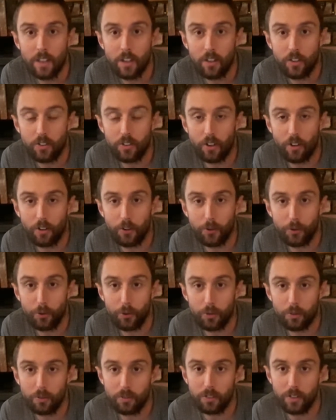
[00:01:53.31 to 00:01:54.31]
So
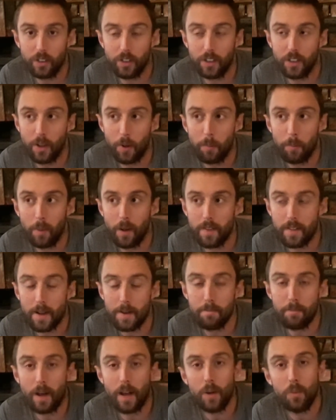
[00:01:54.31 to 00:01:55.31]
bear that
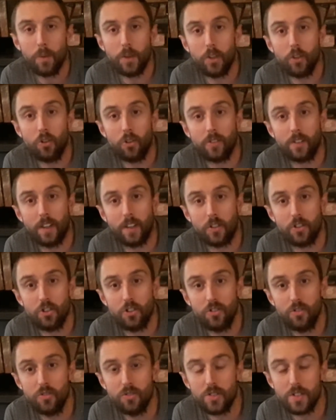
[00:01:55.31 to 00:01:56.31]
in mind with the Gore-Tex
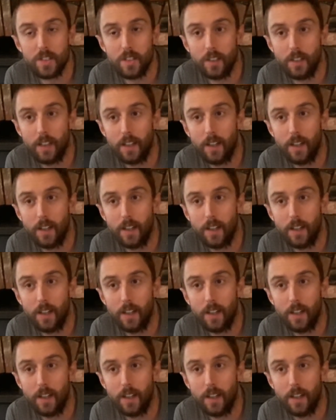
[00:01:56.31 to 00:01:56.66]
shoes.